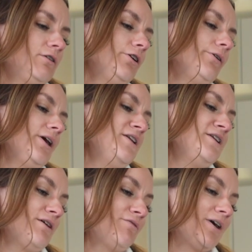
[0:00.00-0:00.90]
You know I
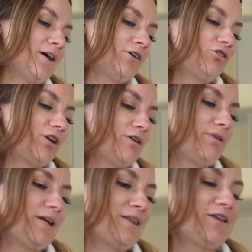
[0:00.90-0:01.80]
never actually
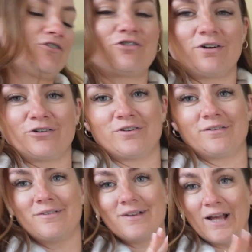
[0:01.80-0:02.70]
read the
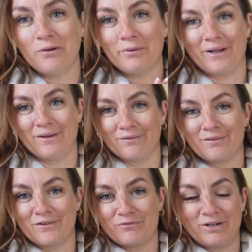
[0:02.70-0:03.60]
instructions. Does anyone
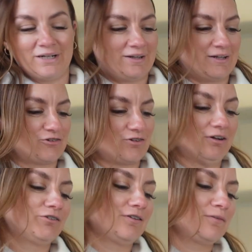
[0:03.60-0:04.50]
else read the
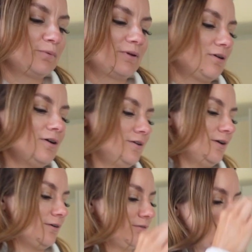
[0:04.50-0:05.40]
instructions? Because I
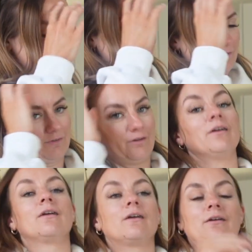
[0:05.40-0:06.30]
don't. I just
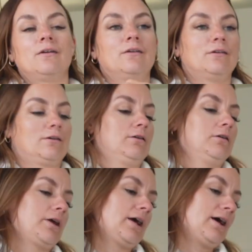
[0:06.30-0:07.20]
like
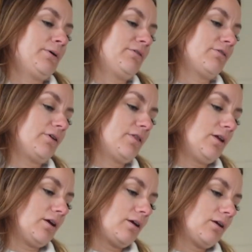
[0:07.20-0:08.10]
cook it however
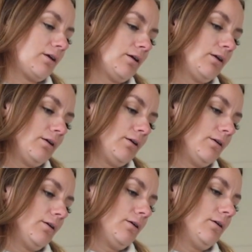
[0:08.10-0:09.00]
I
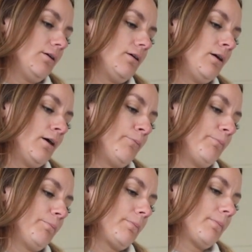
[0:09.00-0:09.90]
think.
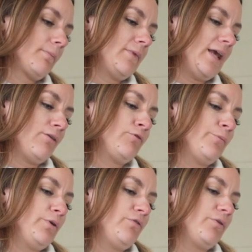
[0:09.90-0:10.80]
Um, yeah,
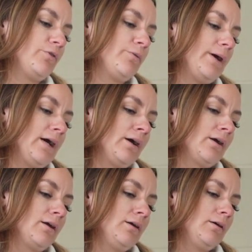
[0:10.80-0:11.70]
Remove from the
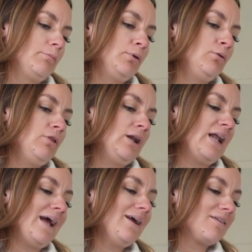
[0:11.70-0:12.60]
bag. Pull the
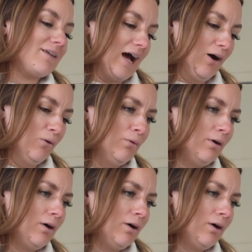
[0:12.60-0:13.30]
legs out.